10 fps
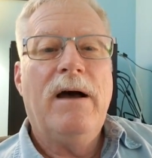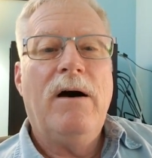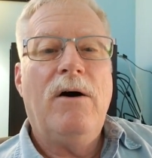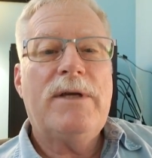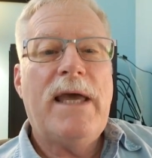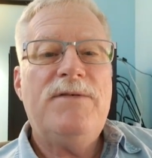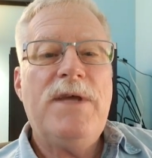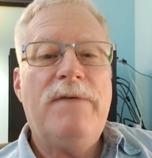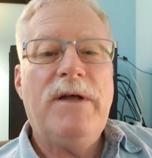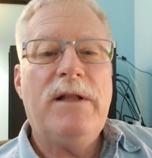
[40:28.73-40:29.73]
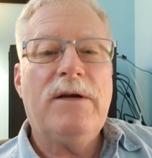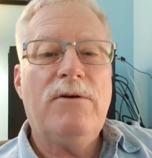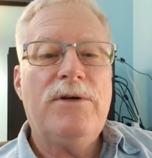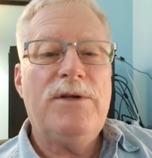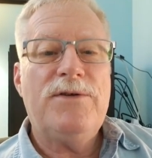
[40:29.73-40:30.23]
Okay, CFL Aero,
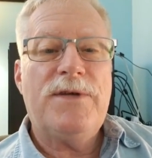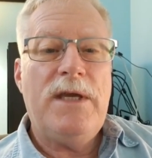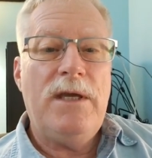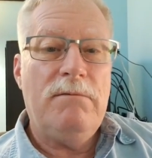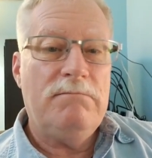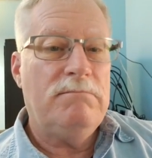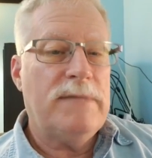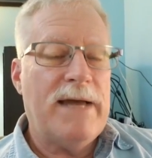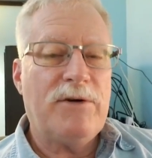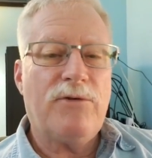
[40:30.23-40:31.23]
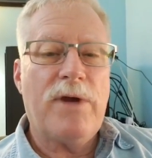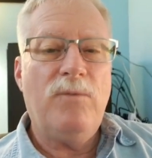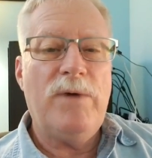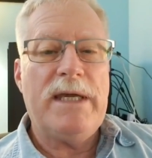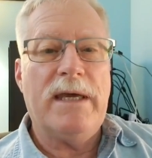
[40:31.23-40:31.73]
good to see you. Have a great
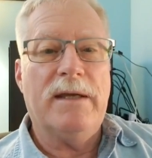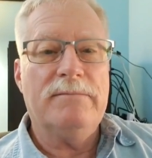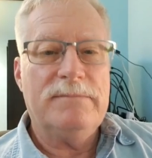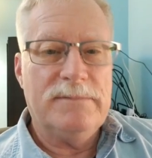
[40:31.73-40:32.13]
weekend.